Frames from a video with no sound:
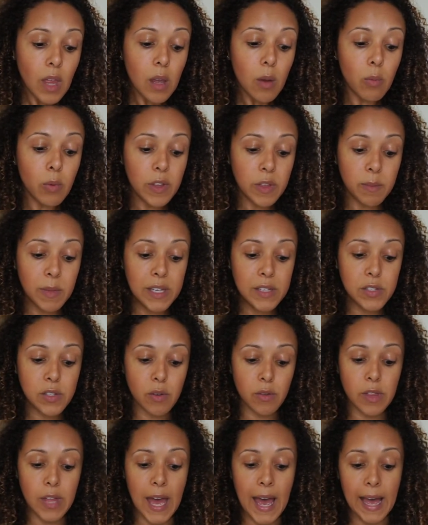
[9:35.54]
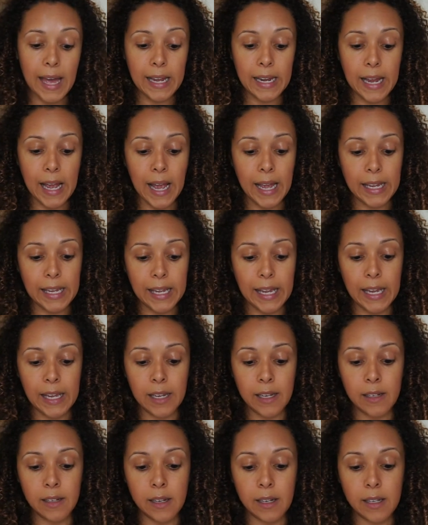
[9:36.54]
with me so that I
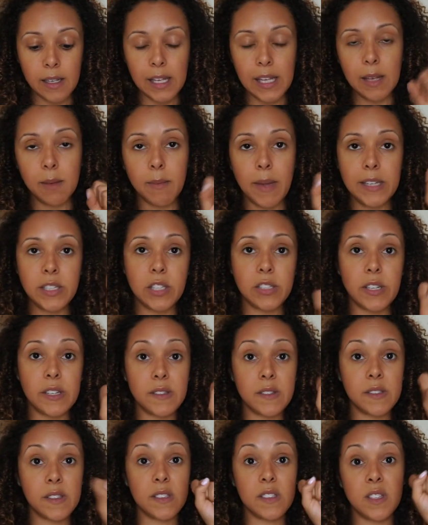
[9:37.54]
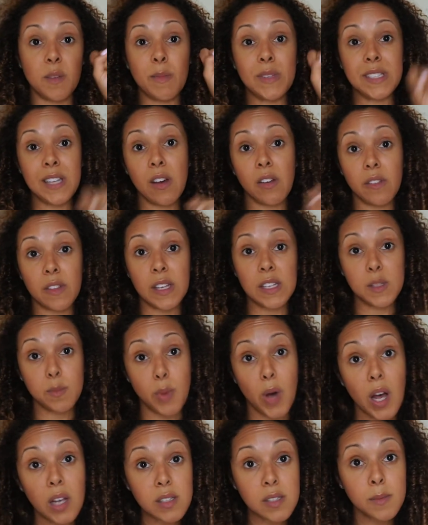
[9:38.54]
can keep my digestive system as healthy as
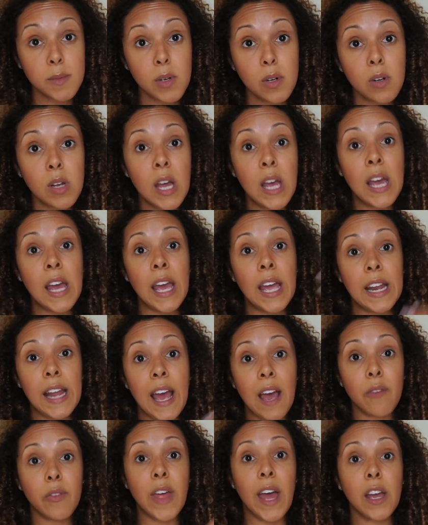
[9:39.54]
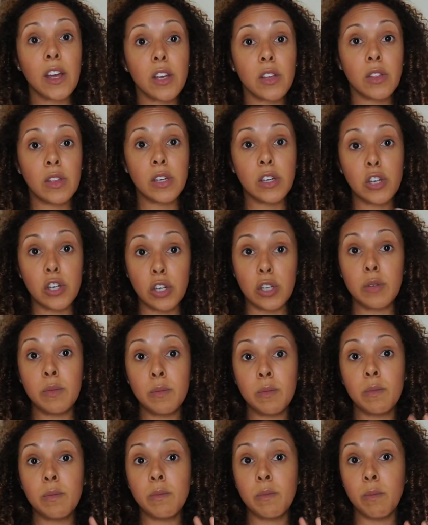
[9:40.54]
possible and have the
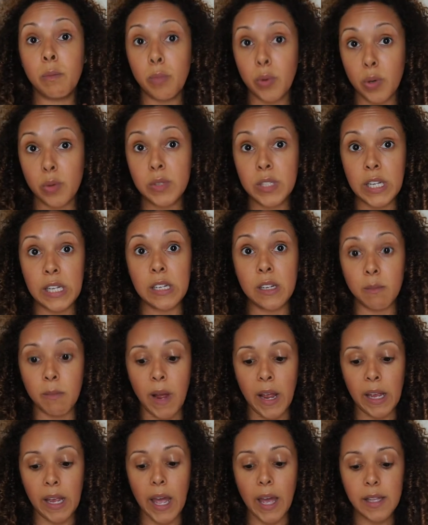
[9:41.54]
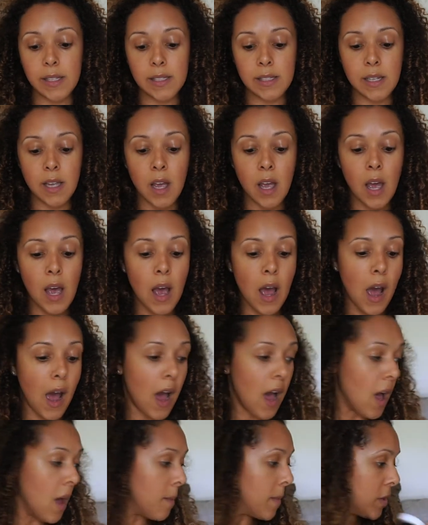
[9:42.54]
good protein in my guts.
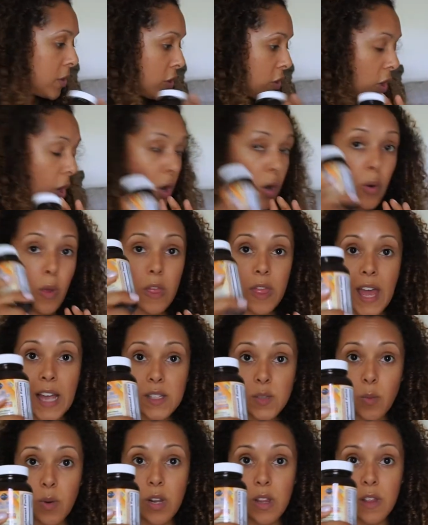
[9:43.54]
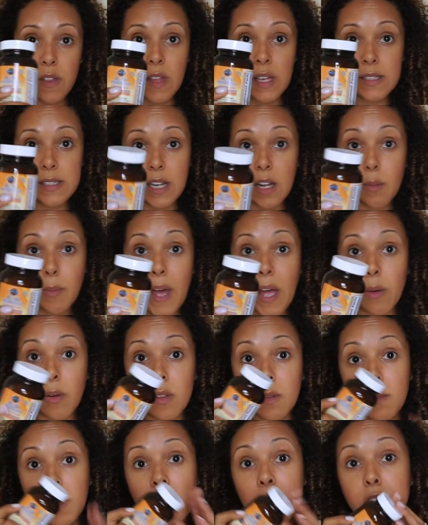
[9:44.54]
So that's one of the things that I'll pack
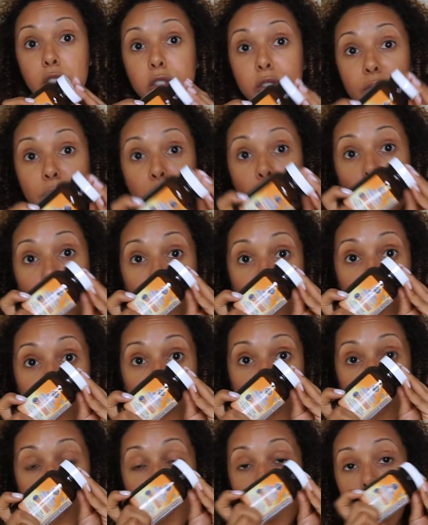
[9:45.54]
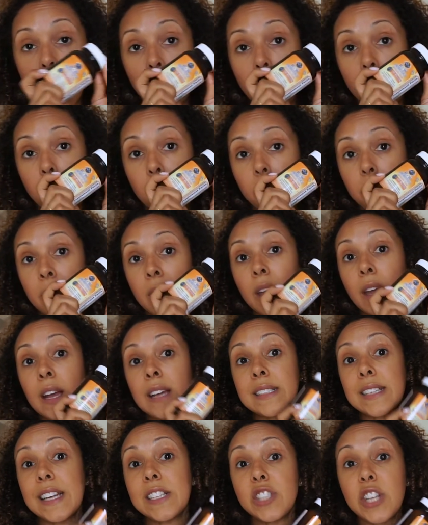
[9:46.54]
with me for
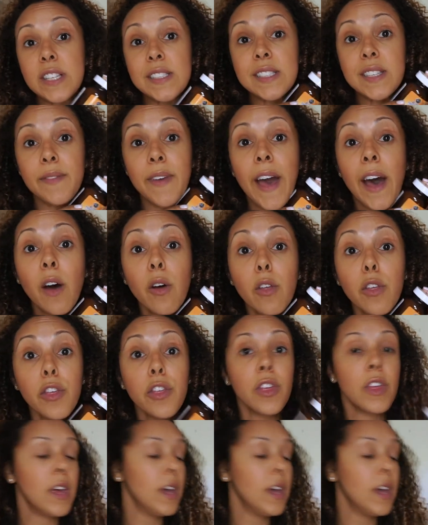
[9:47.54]
digestive health.